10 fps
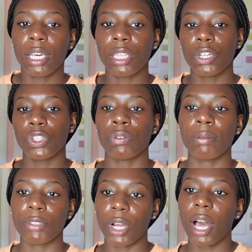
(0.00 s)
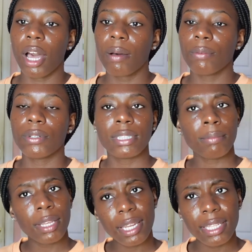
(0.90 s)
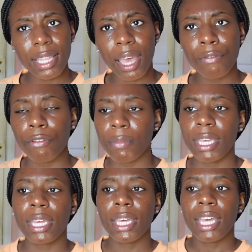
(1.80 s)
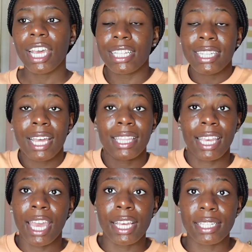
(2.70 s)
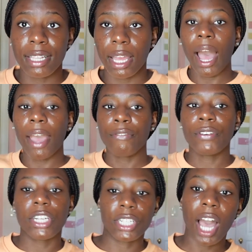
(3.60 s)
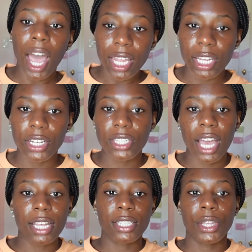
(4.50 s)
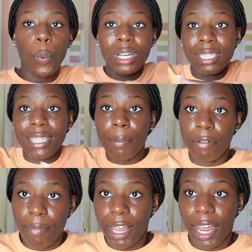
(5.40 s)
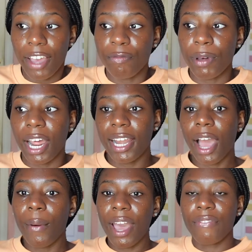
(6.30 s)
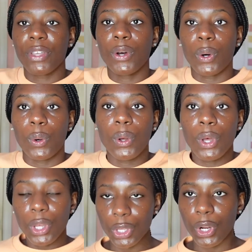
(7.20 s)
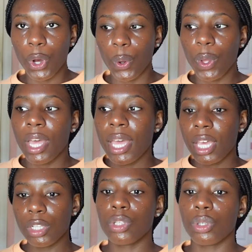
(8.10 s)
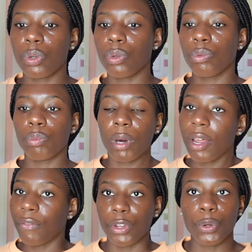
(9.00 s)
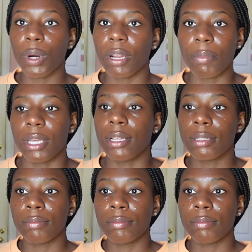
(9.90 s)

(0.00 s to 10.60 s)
their dream job or something like that. For me, it's not the case. Like I finished college, that's one step of my life, but I now I have to go, you know, into whatever you want to be.